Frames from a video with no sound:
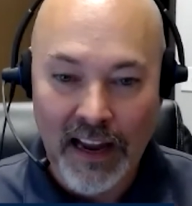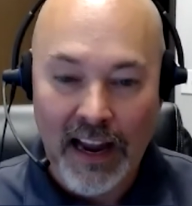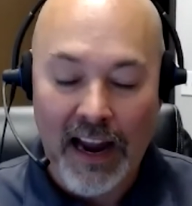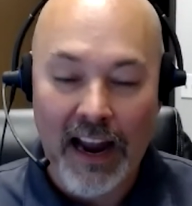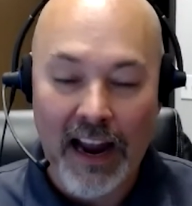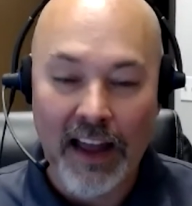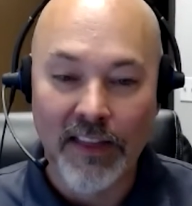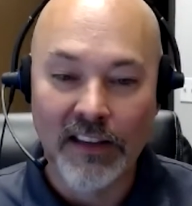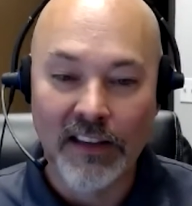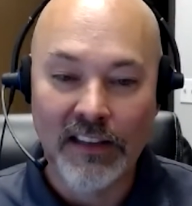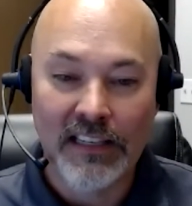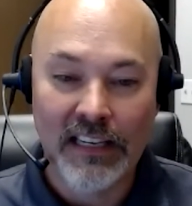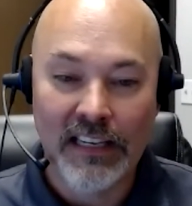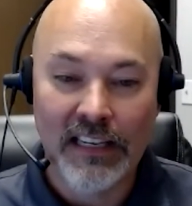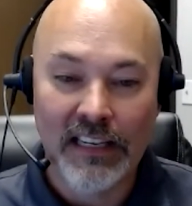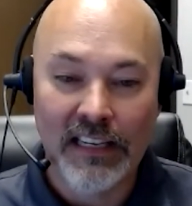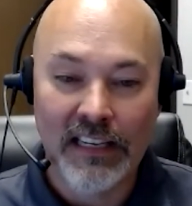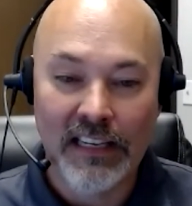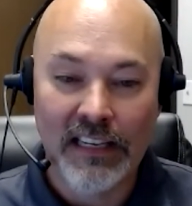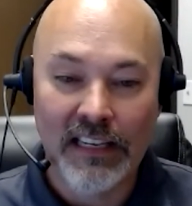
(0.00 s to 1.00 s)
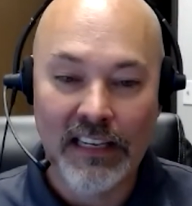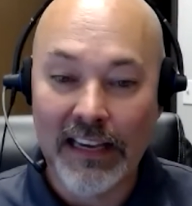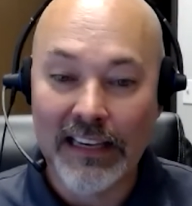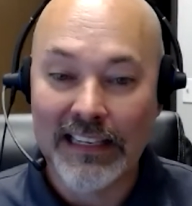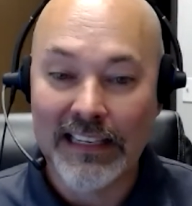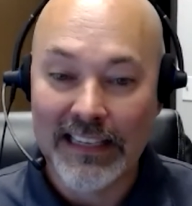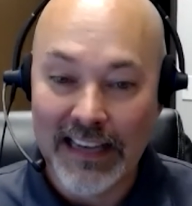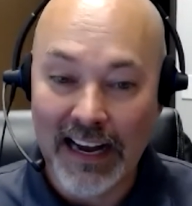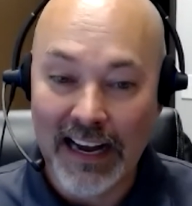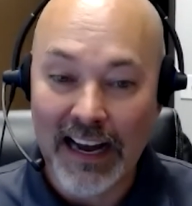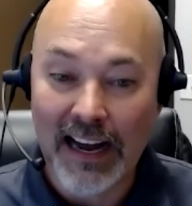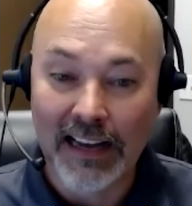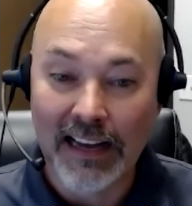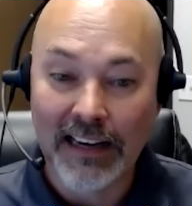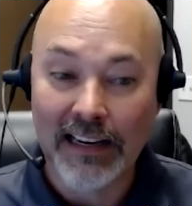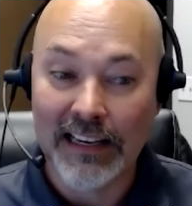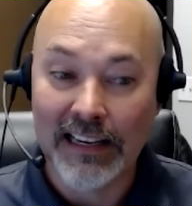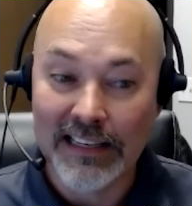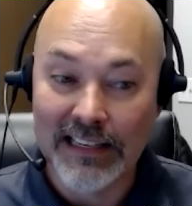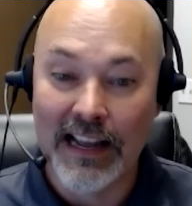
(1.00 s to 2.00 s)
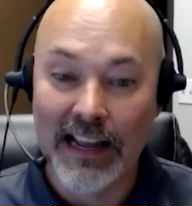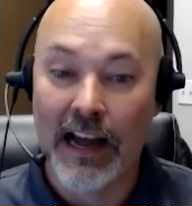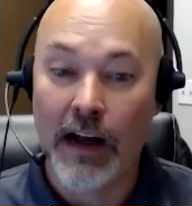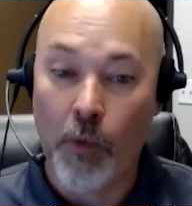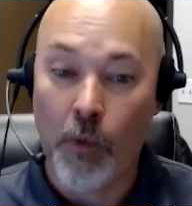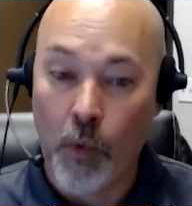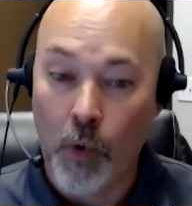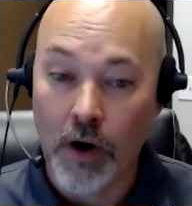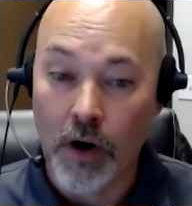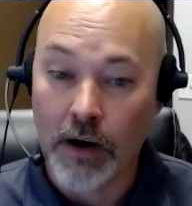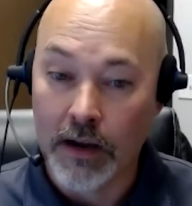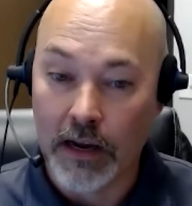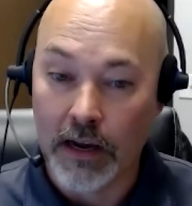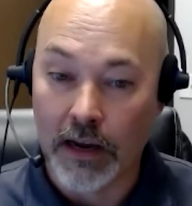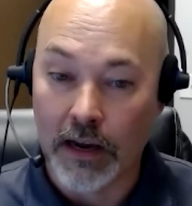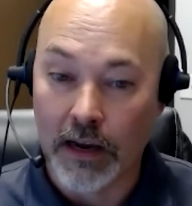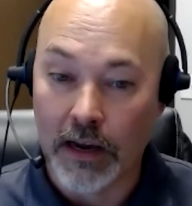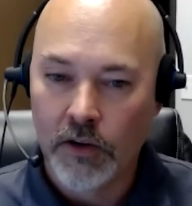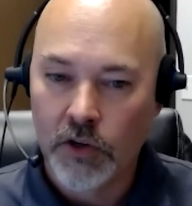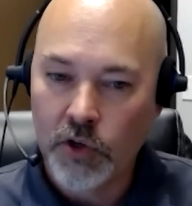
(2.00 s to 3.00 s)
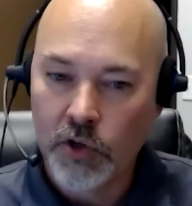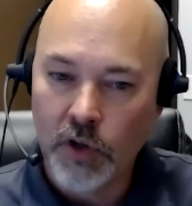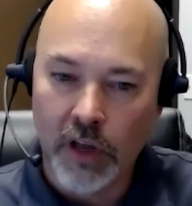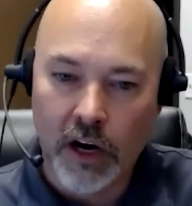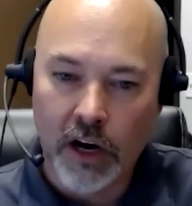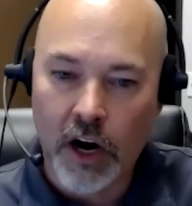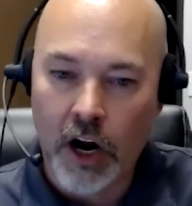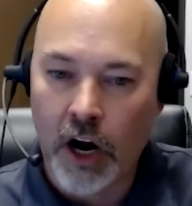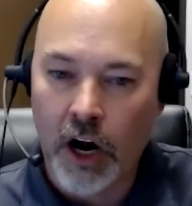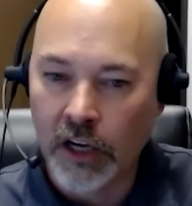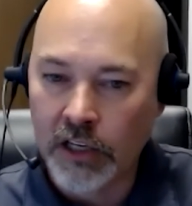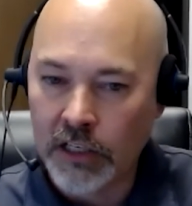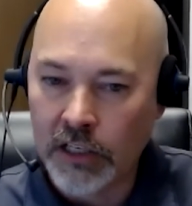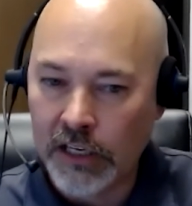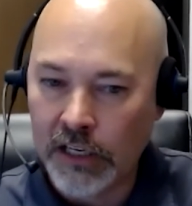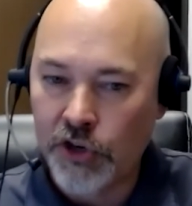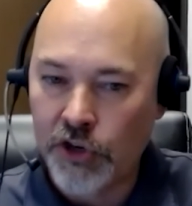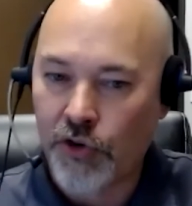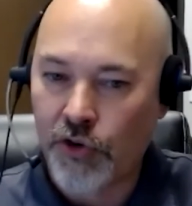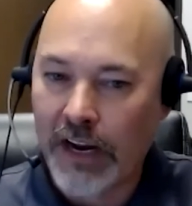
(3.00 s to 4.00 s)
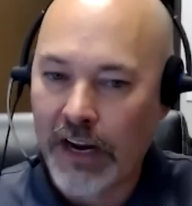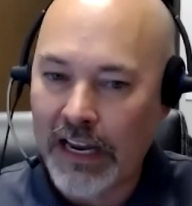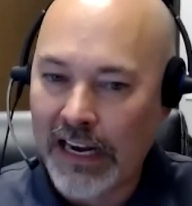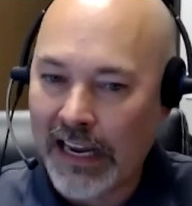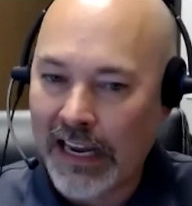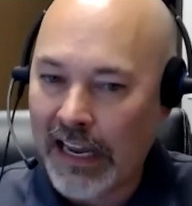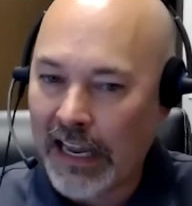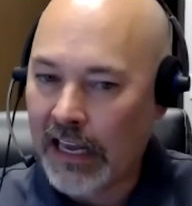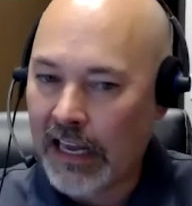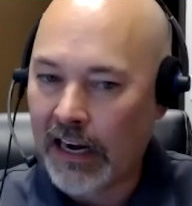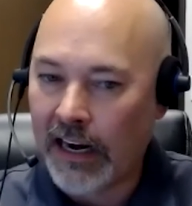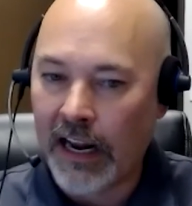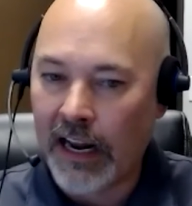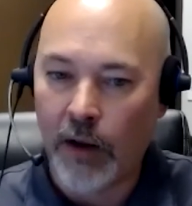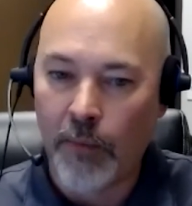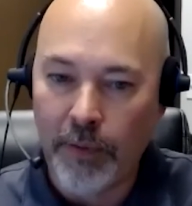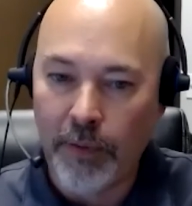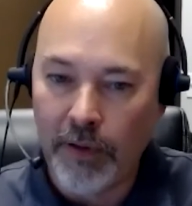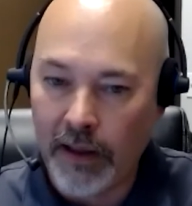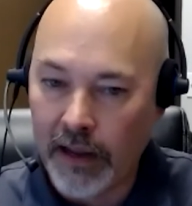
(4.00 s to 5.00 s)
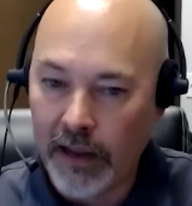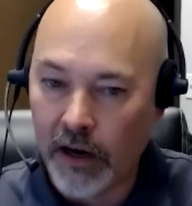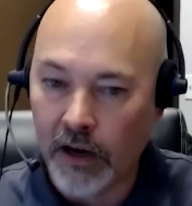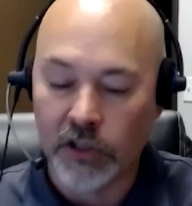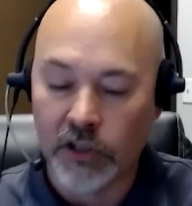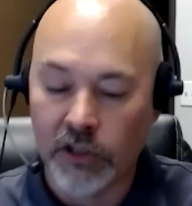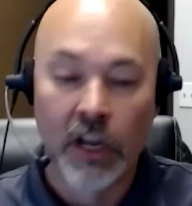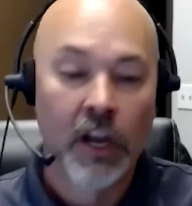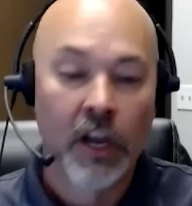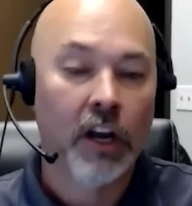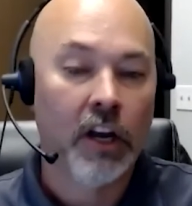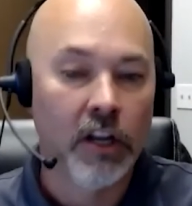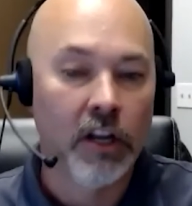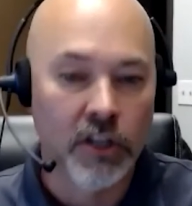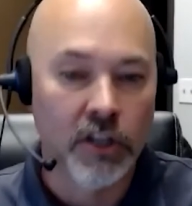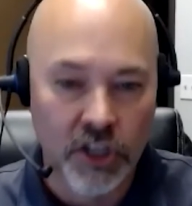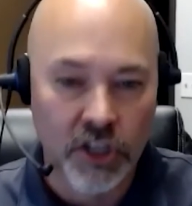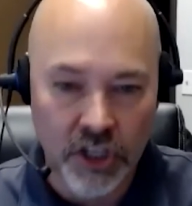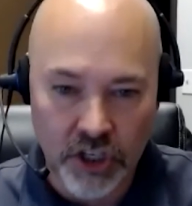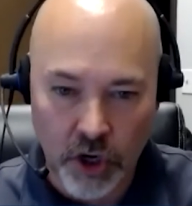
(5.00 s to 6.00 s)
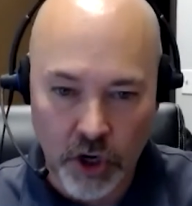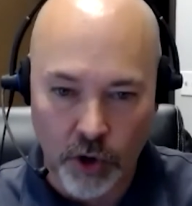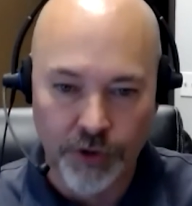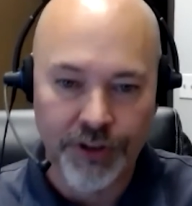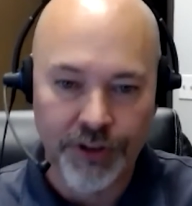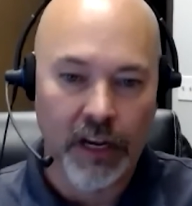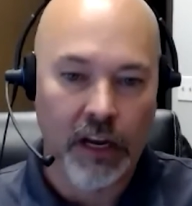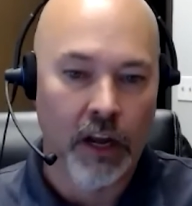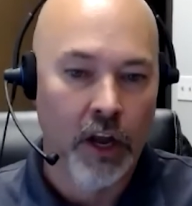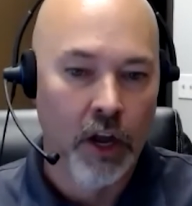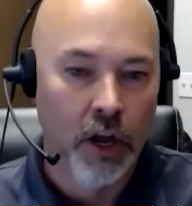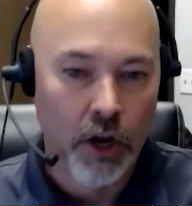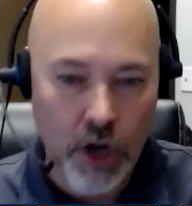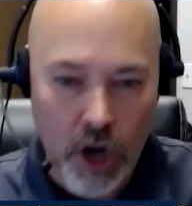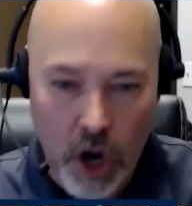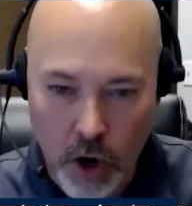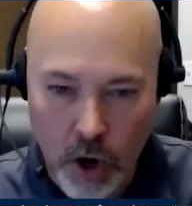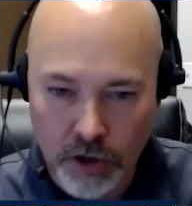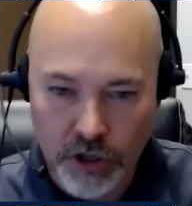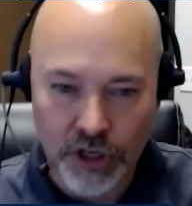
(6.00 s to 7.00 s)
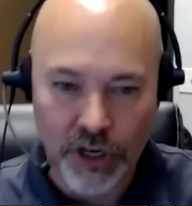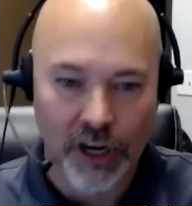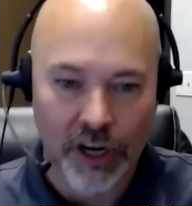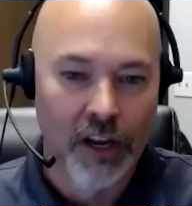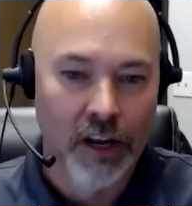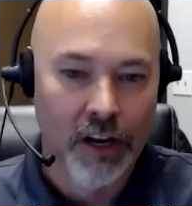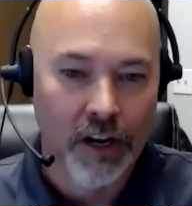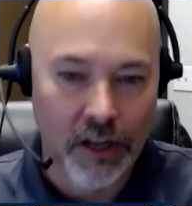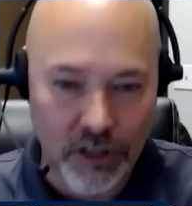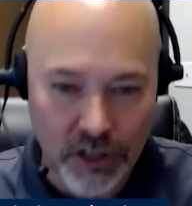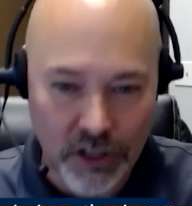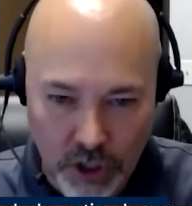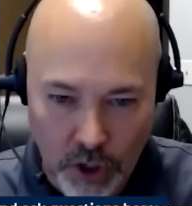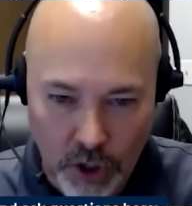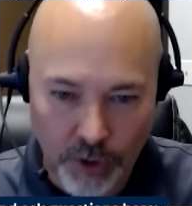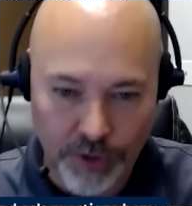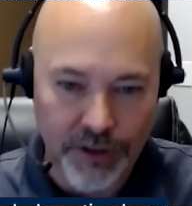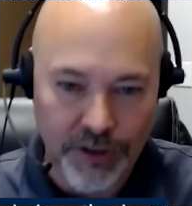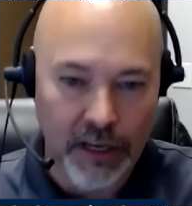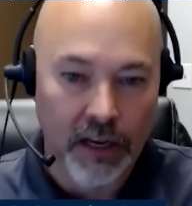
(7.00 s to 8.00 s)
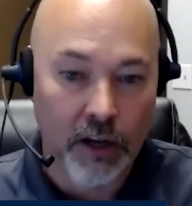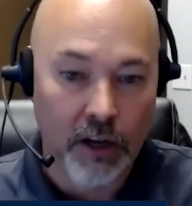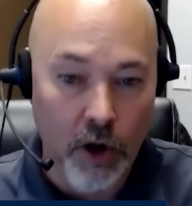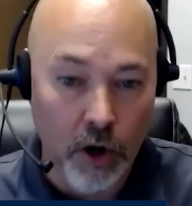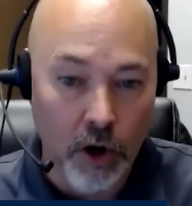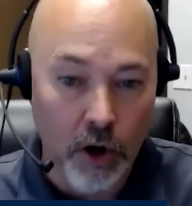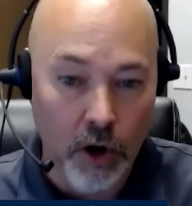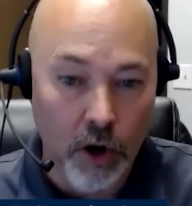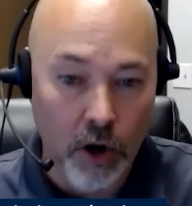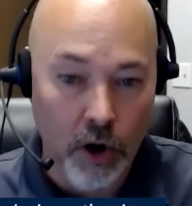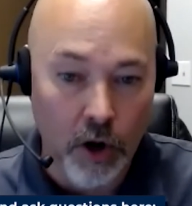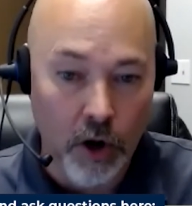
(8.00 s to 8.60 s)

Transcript: And the team that he's got is not working. So they're constantly trading in and out players, consulting, coaching, consulting, coaching.